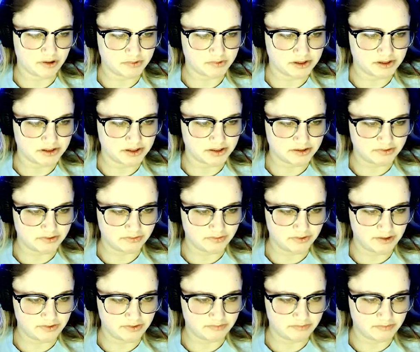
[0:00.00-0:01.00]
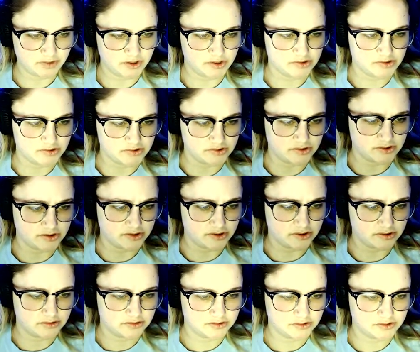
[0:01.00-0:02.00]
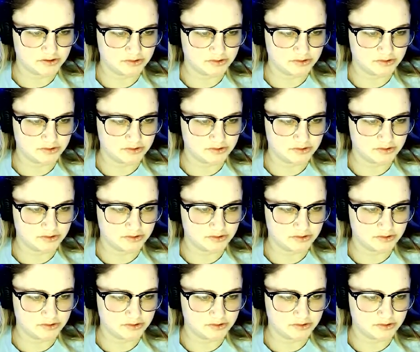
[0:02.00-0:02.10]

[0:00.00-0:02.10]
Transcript: detective, theft, murder, searching. To